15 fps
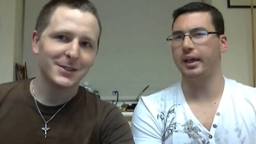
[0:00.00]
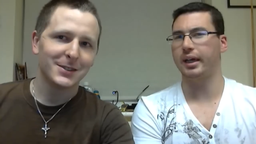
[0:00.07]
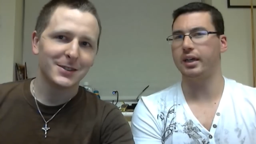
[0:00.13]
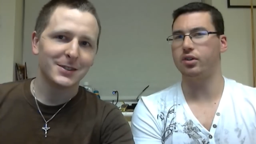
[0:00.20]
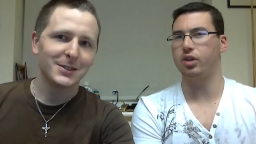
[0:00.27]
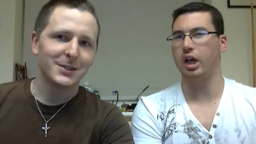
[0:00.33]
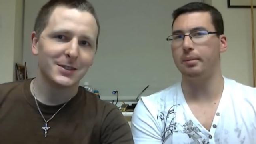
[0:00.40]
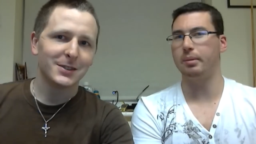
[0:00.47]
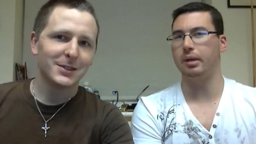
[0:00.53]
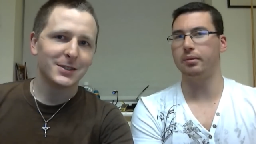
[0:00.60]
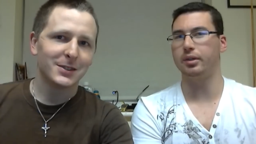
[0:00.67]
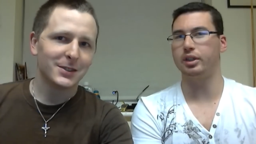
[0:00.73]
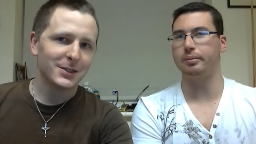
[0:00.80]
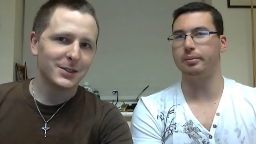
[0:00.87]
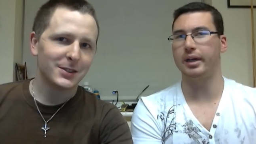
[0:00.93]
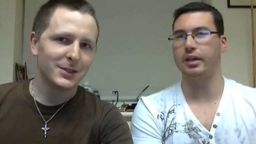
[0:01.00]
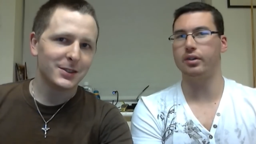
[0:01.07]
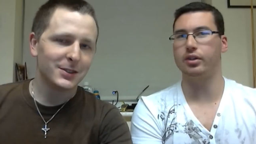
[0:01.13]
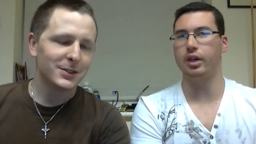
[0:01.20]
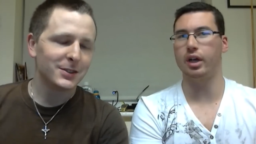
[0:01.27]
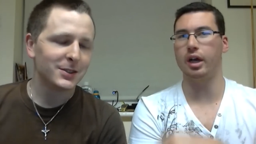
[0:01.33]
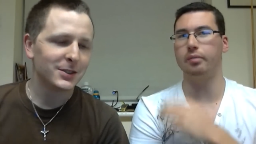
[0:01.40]
Speaker 1: package hyping up this
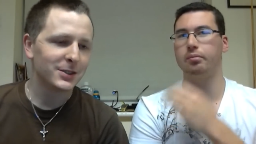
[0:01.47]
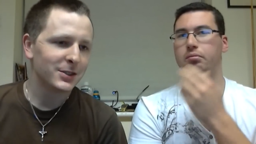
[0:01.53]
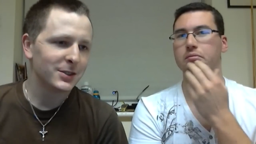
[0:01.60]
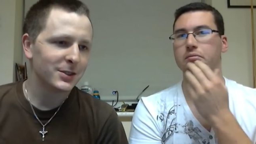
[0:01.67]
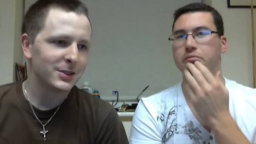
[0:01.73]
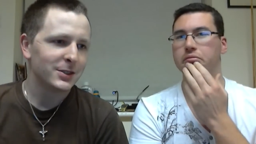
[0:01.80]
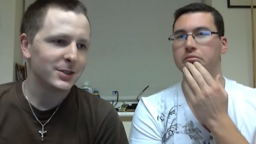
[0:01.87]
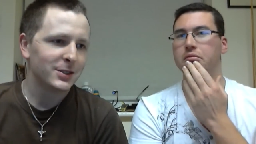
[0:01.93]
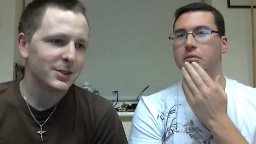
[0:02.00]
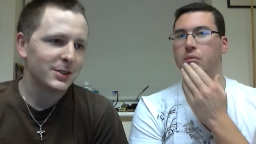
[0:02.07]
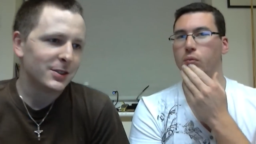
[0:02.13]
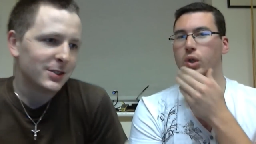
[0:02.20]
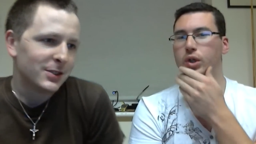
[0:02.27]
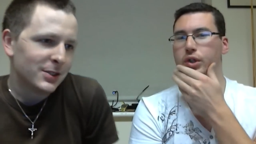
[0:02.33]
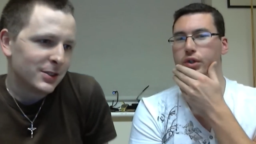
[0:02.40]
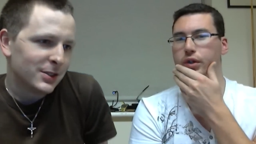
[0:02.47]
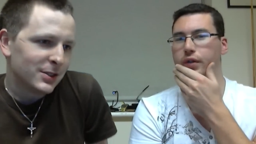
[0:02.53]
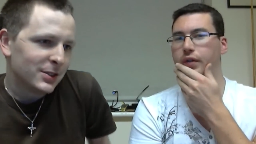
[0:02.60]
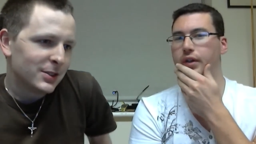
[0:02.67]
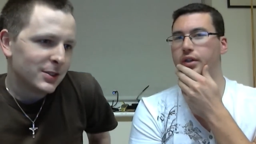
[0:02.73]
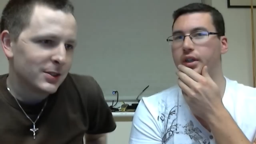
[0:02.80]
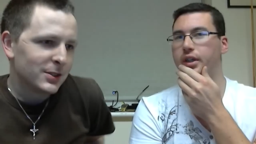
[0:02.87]
match. Um... What did you
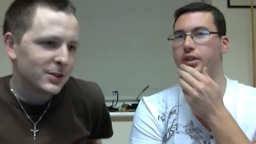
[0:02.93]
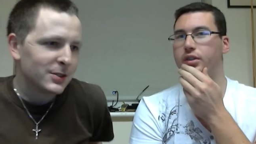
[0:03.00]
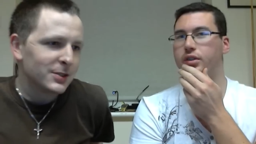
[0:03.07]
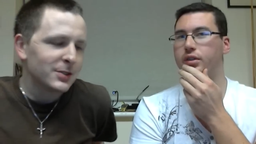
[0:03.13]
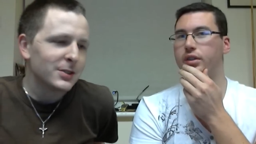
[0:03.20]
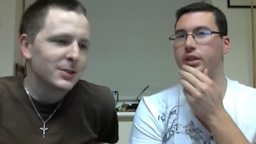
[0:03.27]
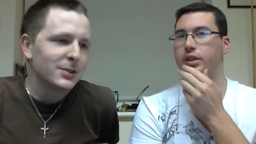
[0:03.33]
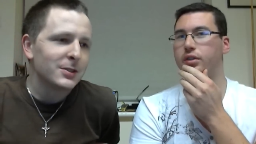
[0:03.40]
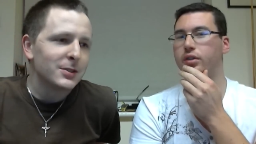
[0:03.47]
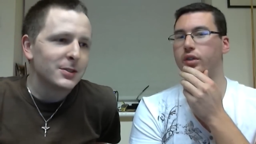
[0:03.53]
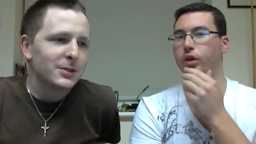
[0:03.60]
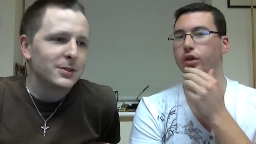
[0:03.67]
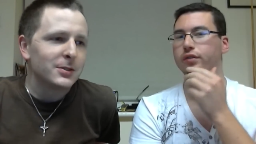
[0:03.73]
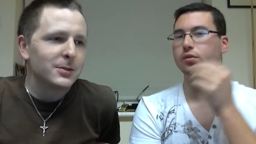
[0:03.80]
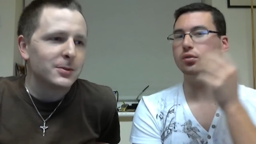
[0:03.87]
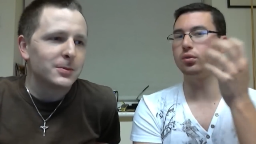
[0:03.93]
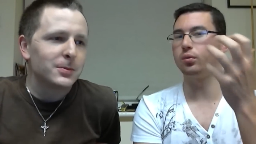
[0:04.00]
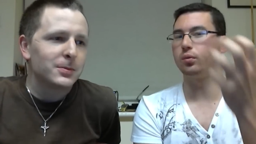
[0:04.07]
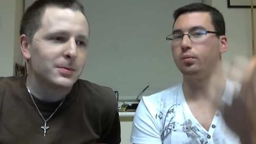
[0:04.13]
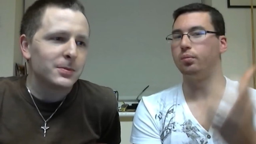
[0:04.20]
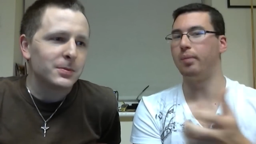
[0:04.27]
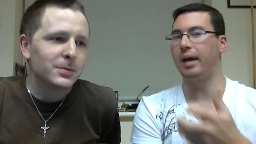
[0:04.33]
think to this this
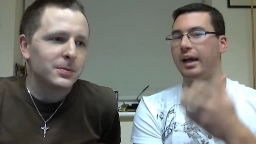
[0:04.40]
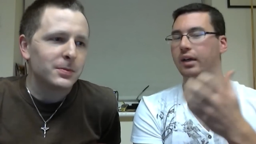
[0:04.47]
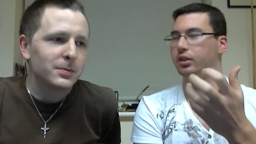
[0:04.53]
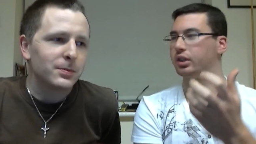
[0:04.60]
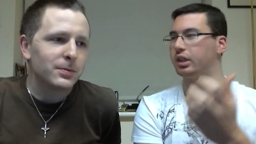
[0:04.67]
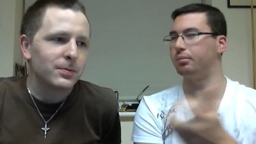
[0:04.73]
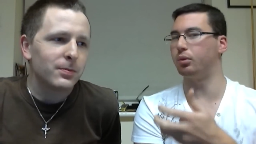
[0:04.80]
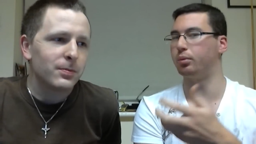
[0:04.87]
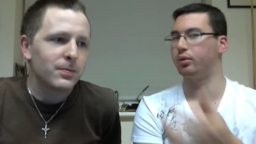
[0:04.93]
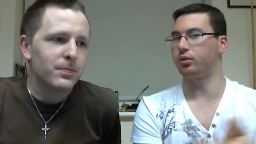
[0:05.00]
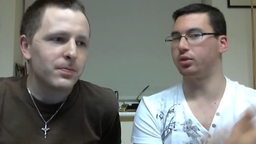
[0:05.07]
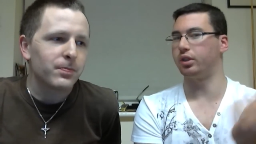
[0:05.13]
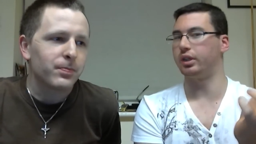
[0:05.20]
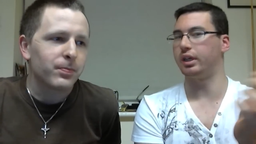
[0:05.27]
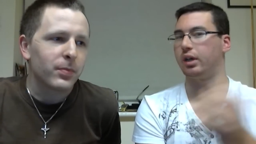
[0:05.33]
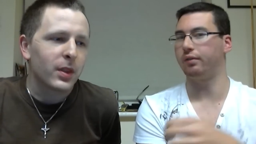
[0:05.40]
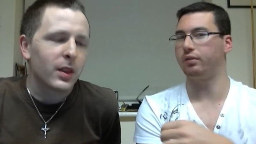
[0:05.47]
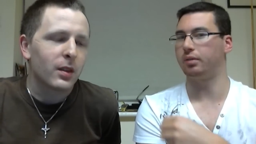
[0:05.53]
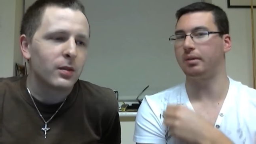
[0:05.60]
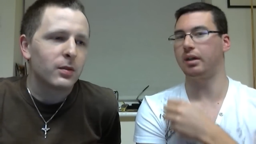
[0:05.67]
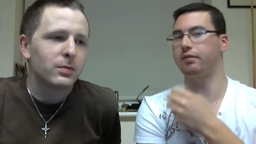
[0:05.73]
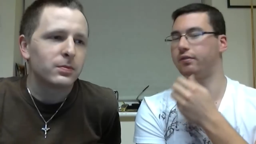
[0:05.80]
overall match,
Speaker 2: and then we'll move on to the
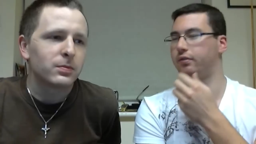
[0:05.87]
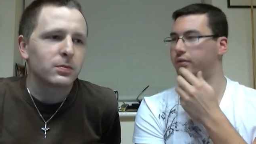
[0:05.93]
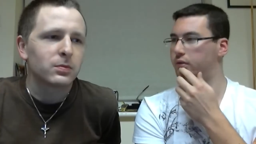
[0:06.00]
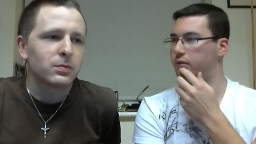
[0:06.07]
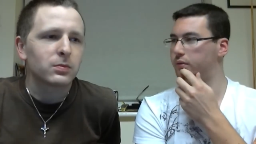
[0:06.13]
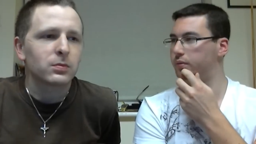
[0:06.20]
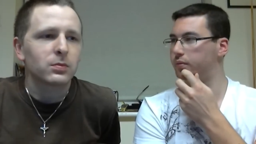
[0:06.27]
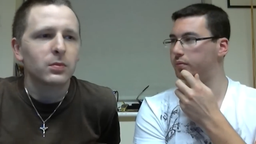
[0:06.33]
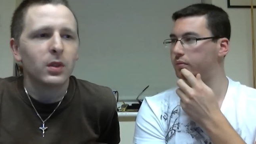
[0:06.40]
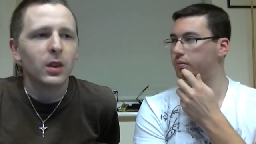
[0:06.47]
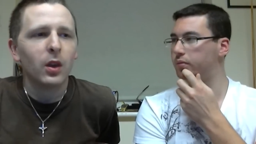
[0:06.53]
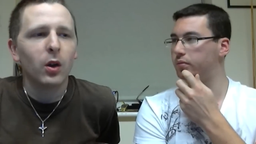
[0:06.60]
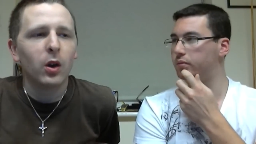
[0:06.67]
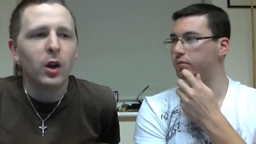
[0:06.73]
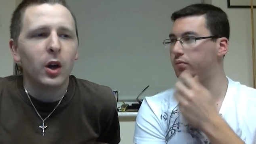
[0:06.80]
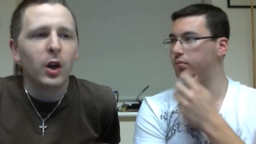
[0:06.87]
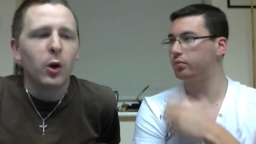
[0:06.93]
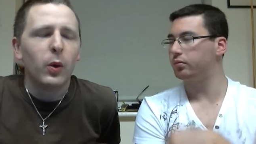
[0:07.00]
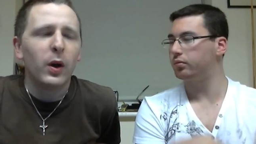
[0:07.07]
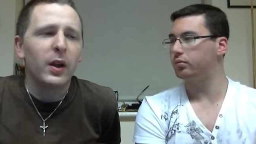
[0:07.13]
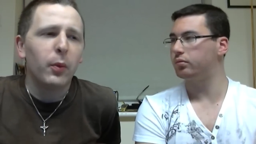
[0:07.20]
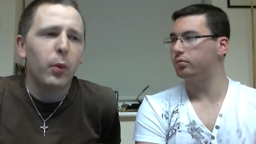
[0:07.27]
aftermath?
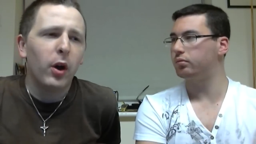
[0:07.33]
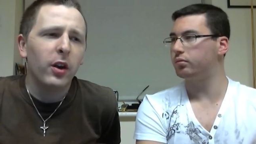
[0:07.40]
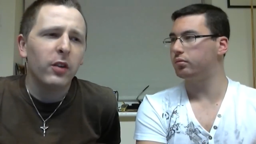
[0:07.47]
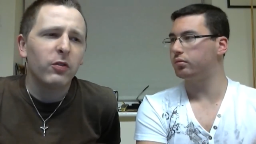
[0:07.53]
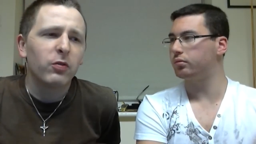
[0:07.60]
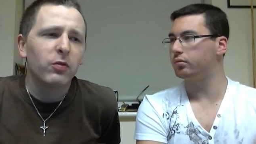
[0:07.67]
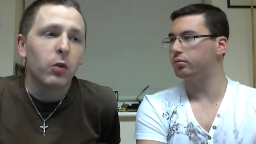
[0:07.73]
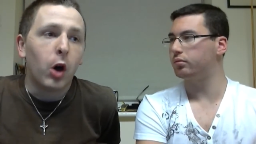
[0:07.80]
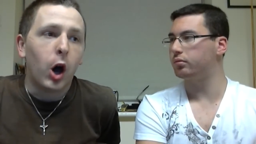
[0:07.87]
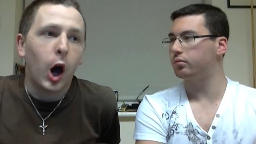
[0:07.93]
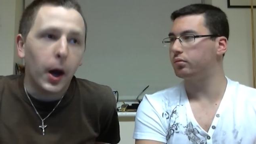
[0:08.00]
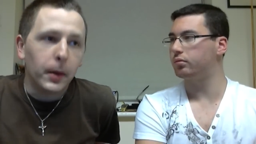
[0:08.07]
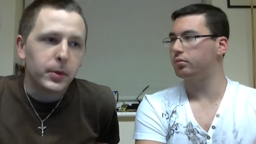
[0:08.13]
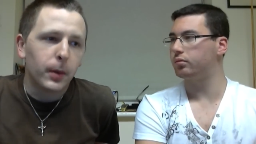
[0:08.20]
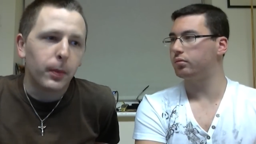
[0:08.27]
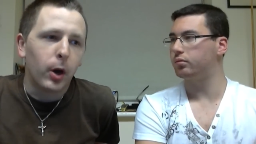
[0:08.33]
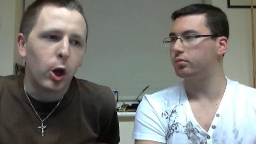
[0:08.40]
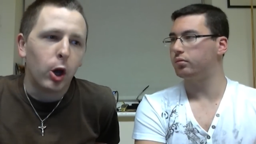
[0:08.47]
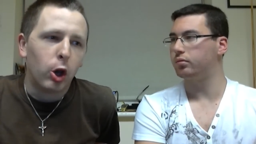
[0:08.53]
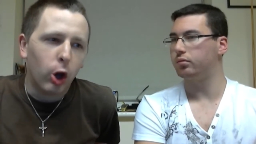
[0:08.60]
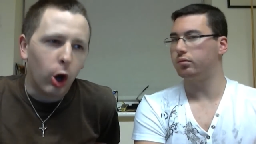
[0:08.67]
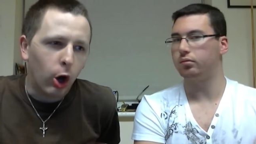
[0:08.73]
Well, it weren't hyped up a
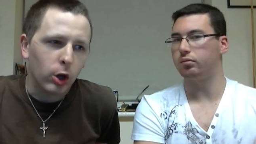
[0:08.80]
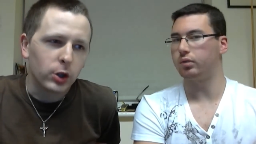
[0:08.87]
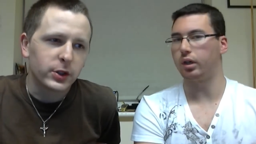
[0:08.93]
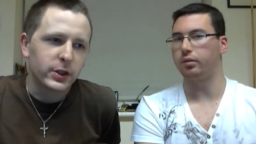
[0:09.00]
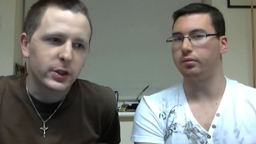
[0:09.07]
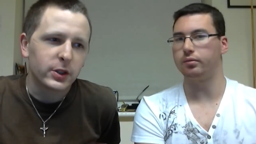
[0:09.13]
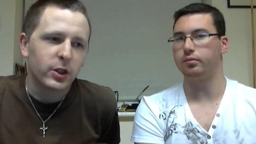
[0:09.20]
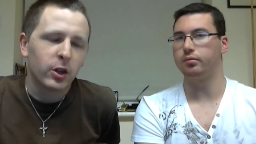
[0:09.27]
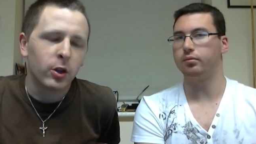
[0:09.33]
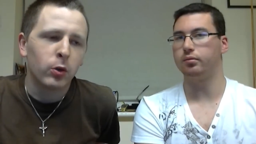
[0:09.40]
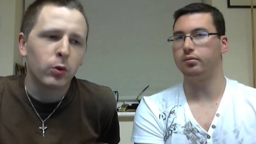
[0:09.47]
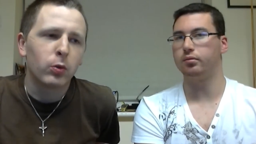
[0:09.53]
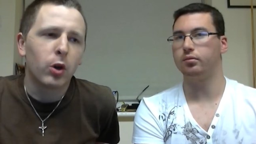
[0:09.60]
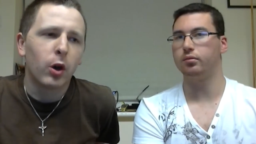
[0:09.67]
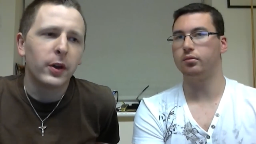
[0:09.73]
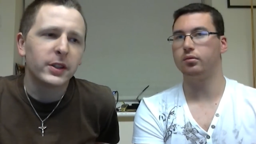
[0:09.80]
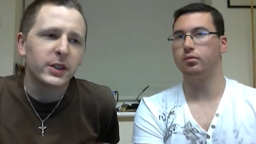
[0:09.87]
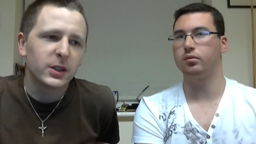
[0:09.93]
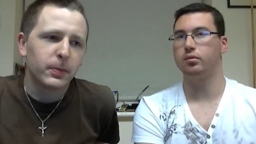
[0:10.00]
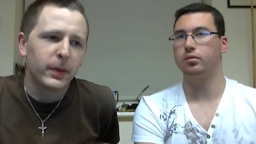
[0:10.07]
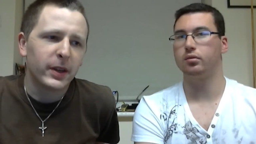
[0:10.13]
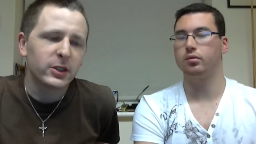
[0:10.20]
lot, no. So going into
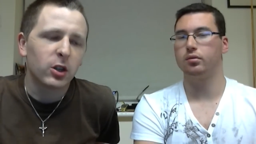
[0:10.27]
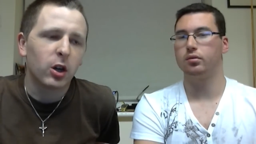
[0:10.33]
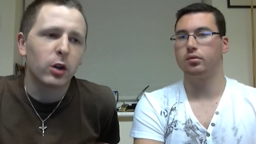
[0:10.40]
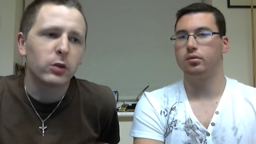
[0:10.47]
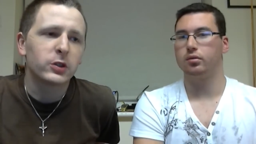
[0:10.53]
this match, I